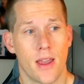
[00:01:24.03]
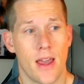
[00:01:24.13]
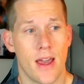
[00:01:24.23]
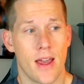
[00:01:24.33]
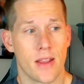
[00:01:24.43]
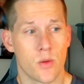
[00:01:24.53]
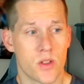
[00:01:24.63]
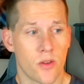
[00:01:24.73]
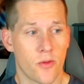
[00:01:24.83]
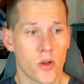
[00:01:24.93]
and there
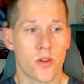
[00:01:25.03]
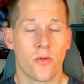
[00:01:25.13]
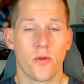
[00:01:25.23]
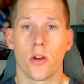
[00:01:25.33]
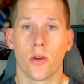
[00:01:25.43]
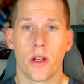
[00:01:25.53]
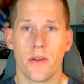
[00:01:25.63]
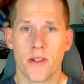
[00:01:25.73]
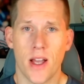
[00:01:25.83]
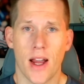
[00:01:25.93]
was the first flurry
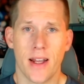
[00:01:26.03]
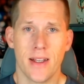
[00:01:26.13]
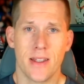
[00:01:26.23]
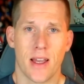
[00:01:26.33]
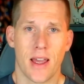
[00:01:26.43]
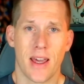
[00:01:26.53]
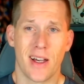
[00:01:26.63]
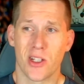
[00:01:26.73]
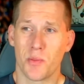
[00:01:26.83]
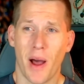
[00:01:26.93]
of signings, I
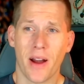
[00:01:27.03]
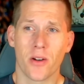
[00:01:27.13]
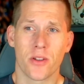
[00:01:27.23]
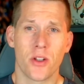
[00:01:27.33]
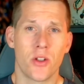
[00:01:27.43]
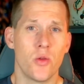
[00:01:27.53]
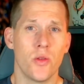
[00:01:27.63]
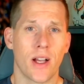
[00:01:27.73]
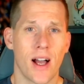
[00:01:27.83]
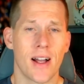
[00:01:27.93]
aspired to
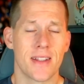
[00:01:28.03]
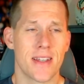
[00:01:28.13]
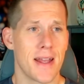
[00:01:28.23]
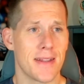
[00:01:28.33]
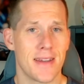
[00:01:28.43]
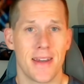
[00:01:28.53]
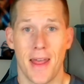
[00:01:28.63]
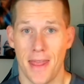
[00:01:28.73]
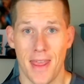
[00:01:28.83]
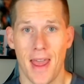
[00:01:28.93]
do the content
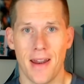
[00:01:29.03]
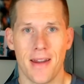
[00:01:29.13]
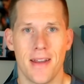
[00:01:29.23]
then.